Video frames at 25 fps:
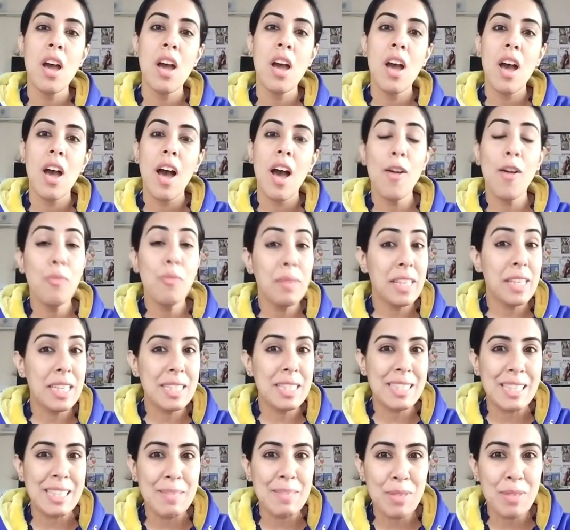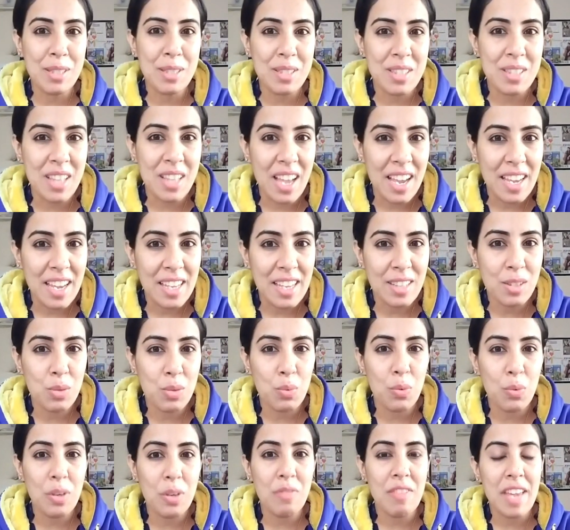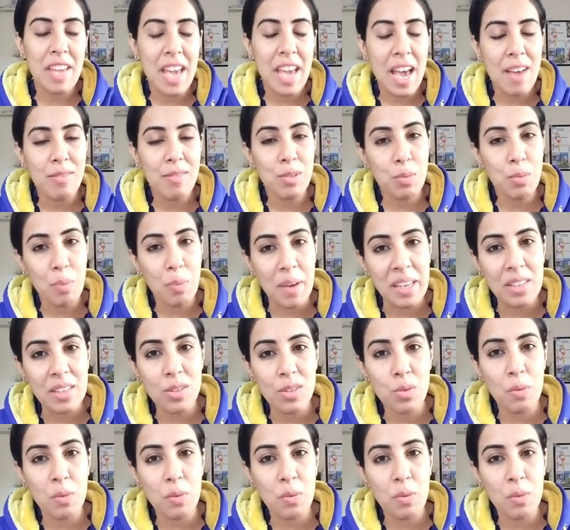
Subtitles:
How many sleepless nights would we have spent